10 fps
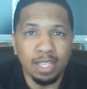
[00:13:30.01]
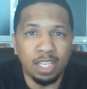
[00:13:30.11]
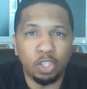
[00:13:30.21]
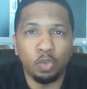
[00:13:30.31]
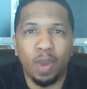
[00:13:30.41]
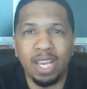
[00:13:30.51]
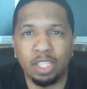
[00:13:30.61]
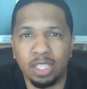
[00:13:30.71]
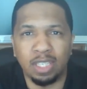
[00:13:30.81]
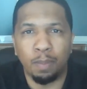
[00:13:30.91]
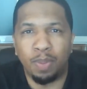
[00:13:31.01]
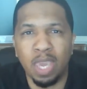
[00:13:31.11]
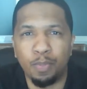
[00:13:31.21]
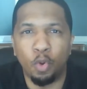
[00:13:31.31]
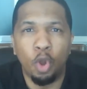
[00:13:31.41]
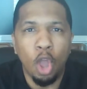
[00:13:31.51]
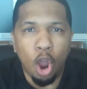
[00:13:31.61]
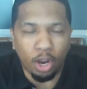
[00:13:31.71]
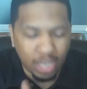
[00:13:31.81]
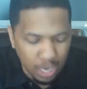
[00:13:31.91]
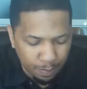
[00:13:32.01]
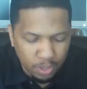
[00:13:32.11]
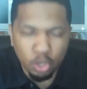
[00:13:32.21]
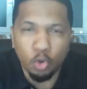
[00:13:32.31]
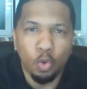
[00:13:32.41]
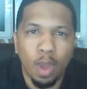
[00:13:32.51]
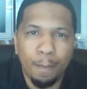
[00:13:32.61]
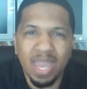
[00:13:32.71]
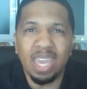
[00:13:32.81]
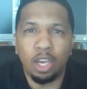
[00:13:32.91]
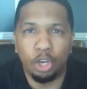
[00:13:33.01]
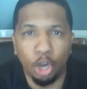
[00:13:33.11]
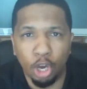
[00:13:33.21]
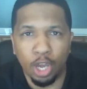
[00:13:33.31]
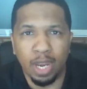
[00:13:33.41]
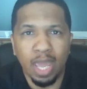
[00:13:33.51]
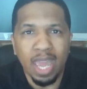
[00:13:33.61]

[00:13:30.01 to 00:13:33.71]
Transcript: Situations and people are keeping you being good,